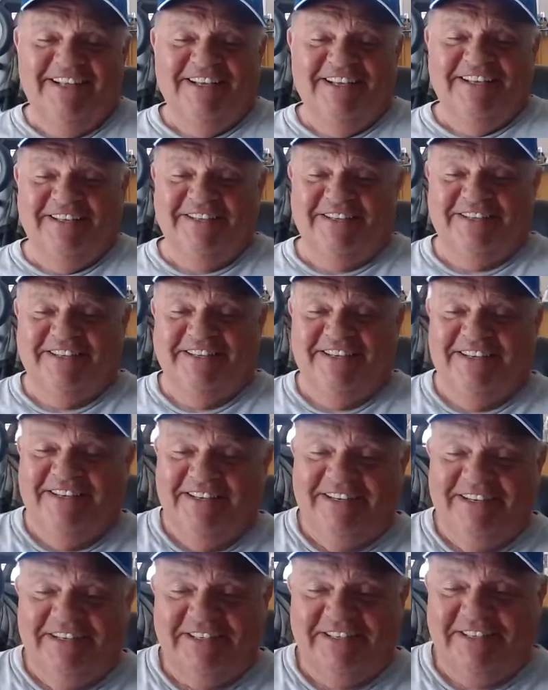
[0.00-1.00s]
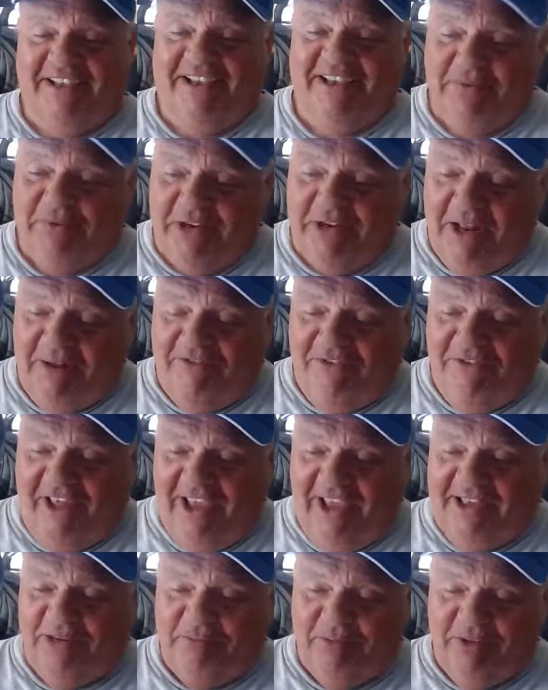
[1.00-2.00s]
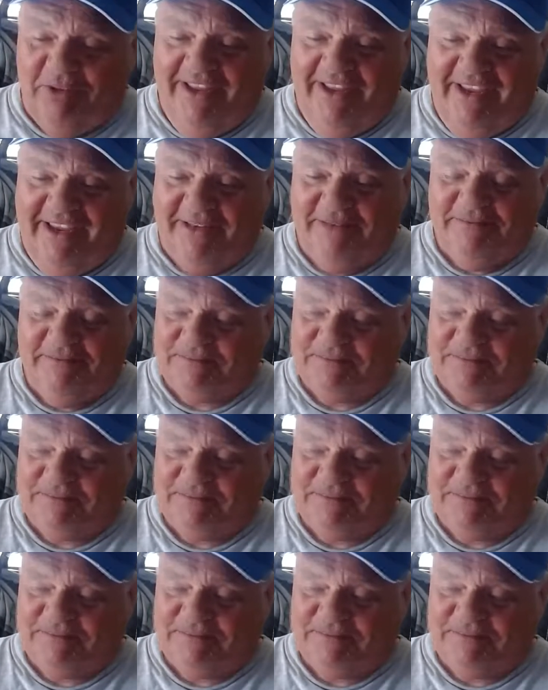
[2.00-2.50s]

because it's like when I'm flying a plane,